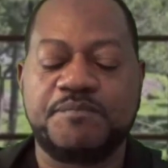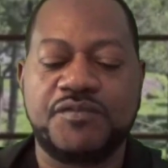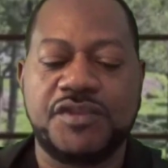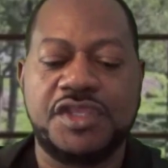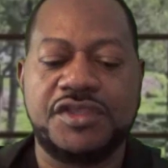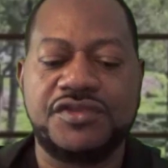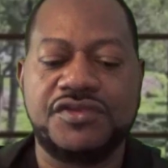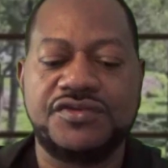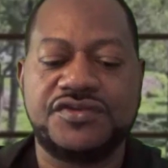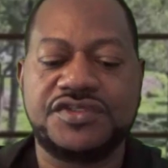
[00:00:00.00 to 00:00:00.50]

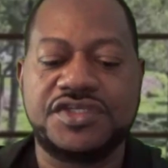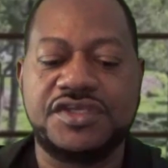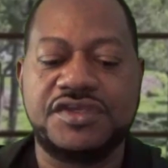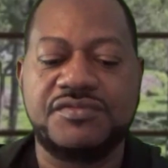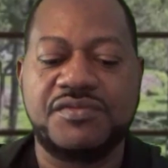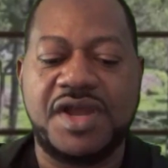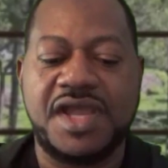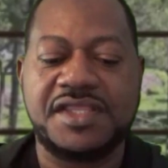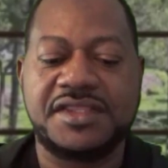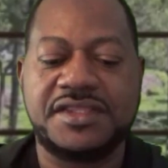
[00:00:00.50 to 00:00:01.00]
And you see
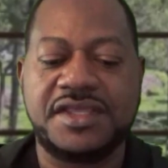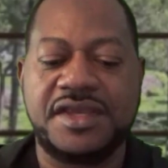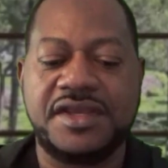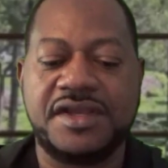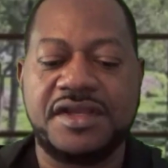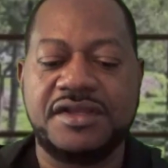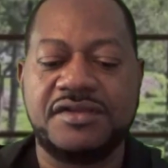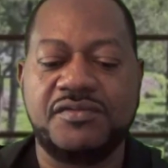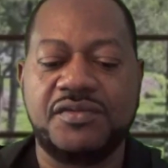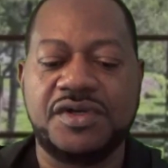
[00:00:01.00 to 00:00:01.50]
right
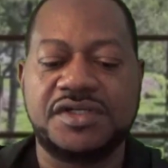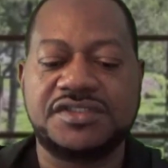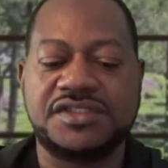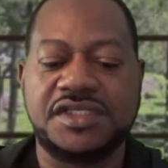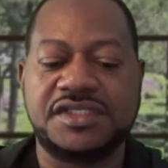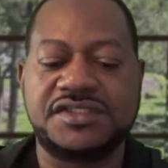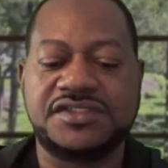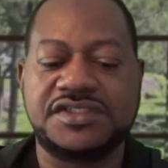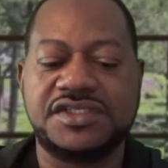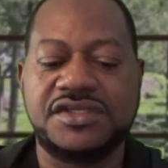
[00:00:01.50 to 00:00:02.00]
there where it
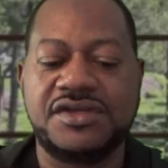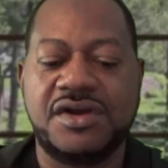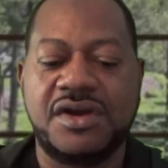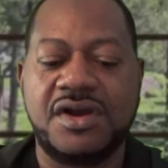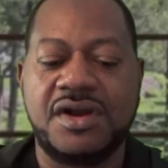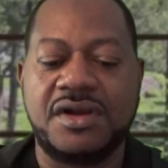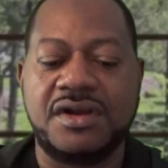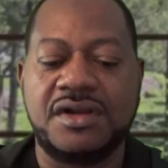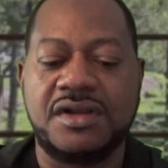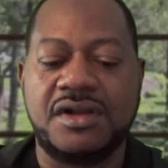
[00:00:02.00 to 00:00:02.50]
says C
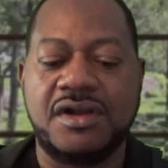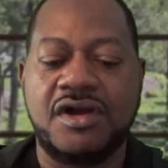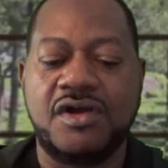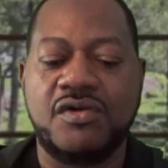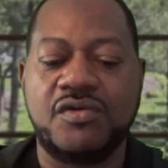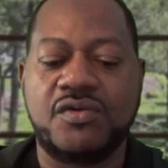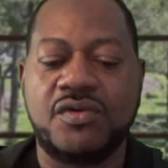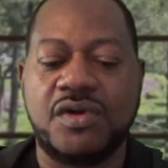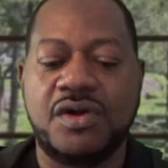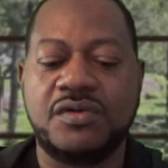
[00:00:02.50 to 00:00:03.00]
R
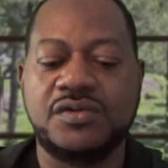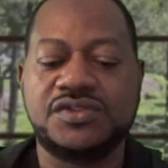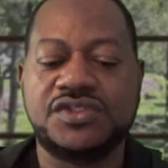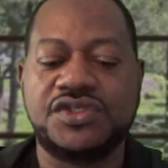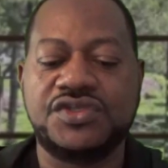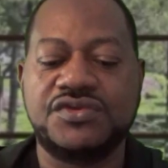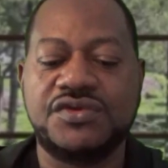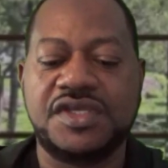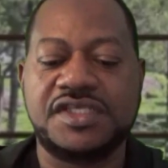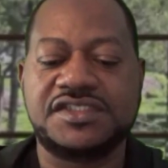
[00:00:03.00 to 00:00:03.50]
O C R O
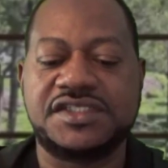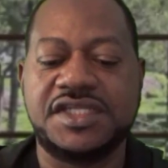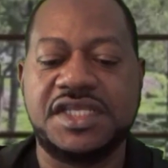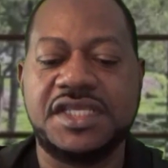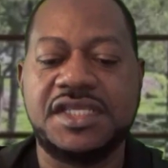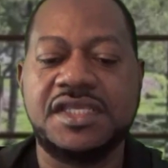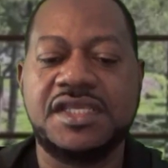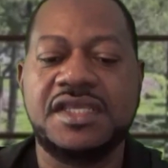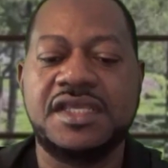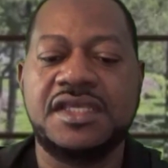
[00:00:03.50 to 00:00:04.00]
to U S
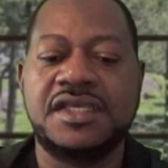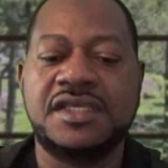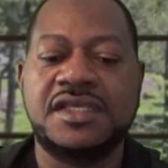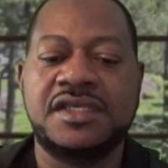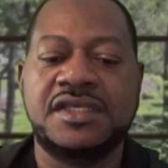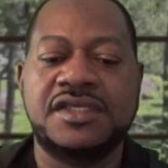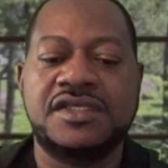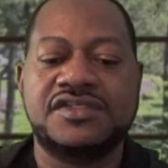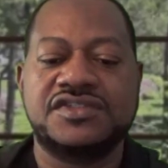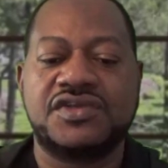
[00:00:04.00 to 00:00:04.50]
D.
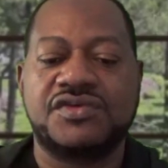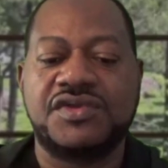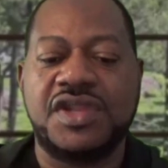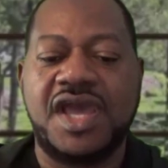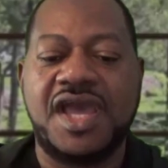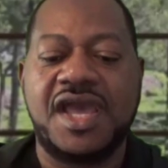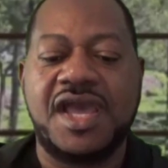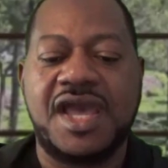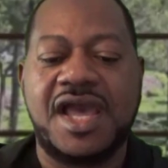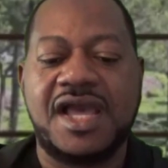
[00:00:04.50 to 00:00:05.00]
So
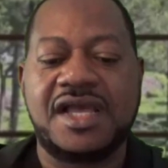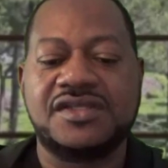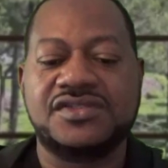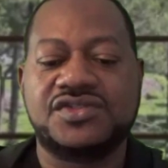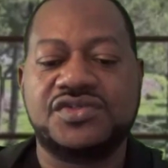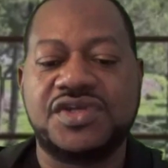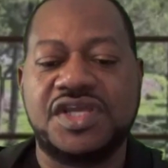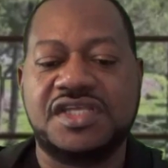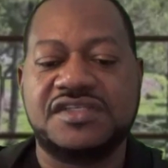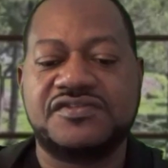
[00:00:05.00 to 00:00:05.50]
now I could
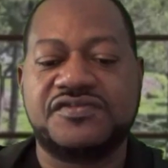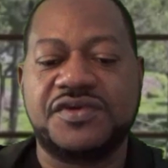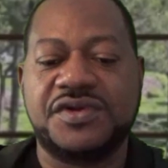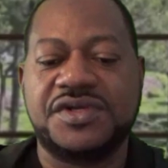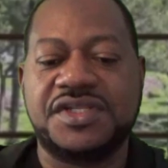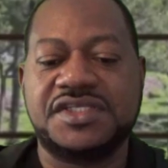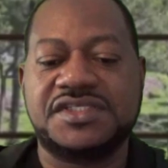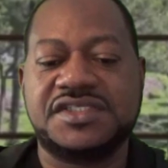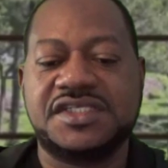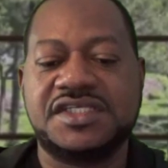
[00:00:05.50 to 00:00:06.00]
transfer
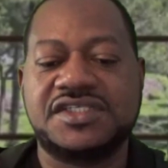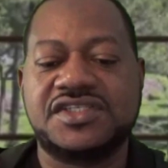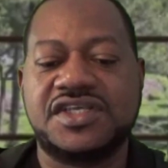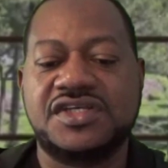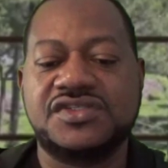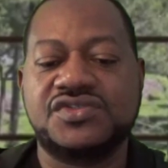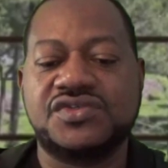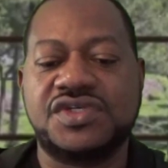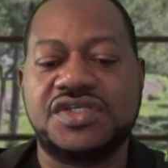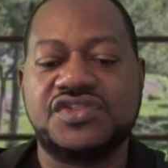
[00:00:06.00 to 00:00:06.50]
this six
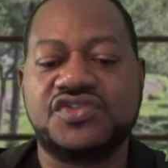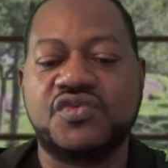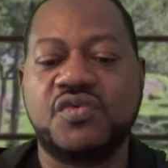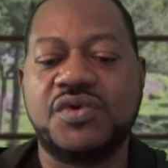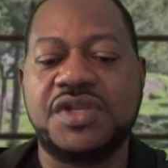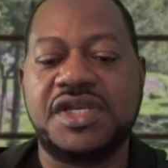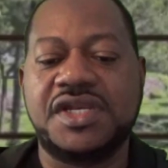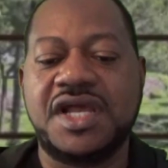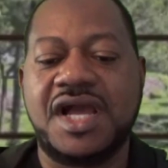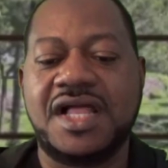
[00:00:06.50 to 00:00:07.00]
hundred
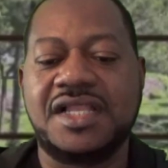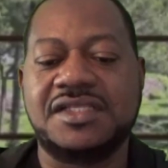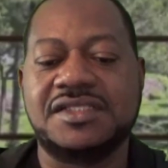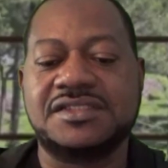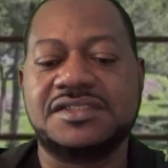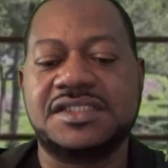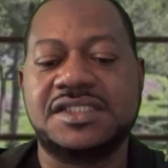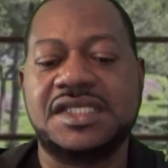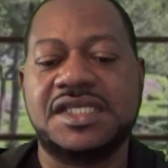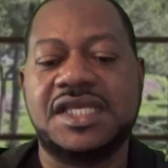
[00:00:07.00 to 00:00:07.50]
twenty
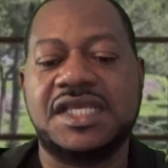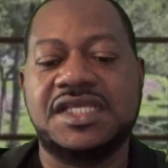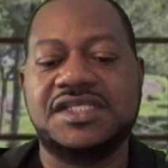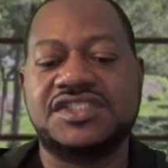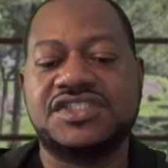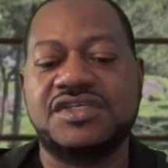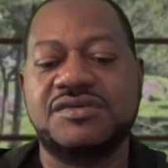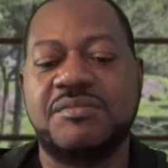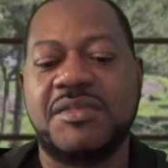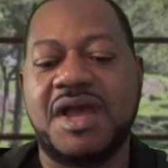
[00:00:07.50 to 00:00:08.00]
dollars
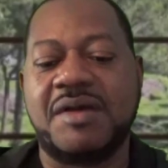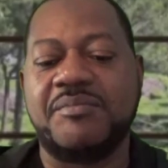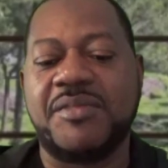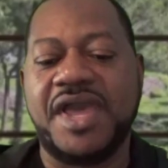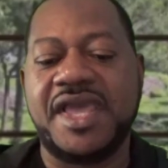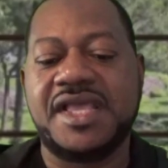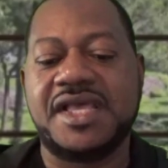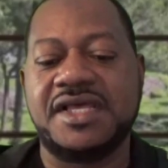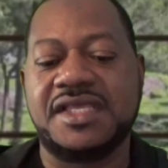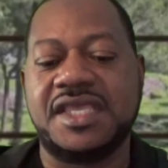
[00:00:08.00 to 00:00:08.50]
into my
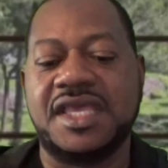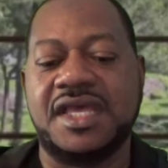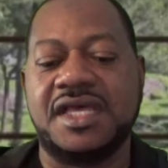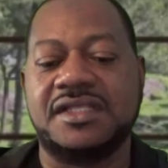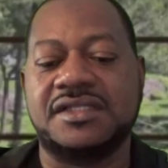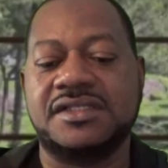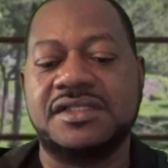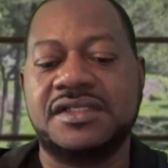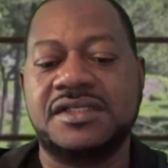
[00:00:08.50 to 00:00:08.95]
bank account.